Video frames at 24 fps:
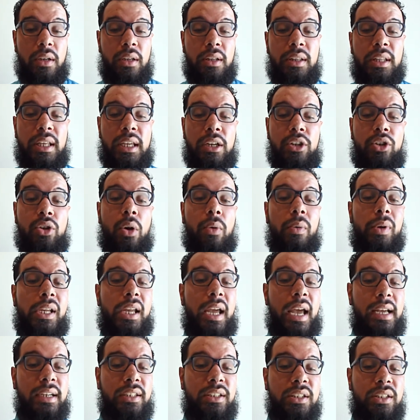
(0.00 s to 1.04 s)
then your
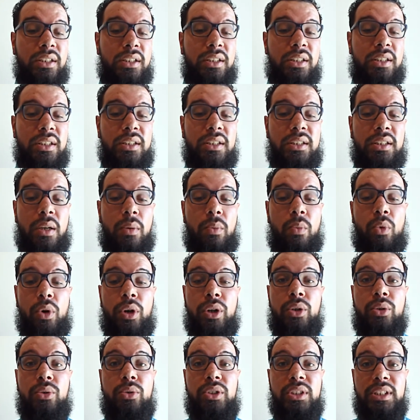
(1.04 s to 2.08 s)
reactions to someone
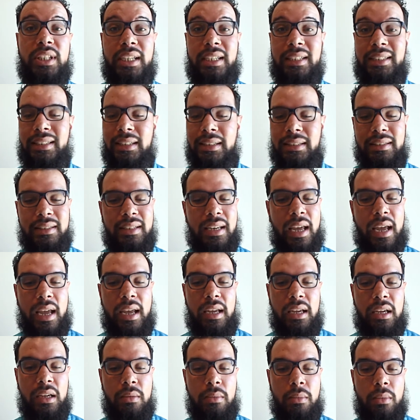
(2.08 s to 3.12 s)
who says his
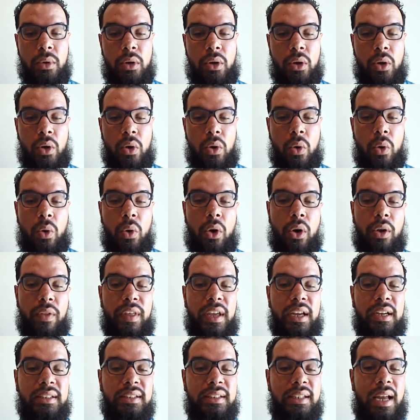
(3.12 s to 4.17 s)
name or
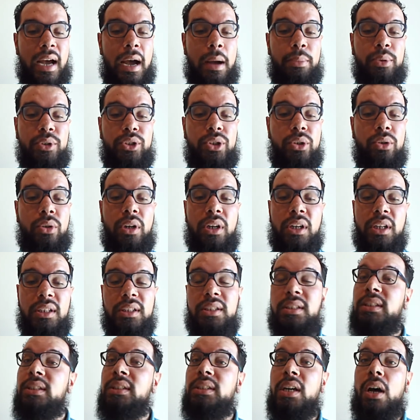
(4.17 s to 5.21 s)
there's an opportunity
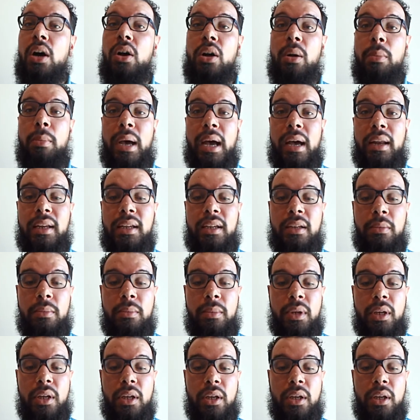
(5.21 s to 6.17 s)
to talk about him,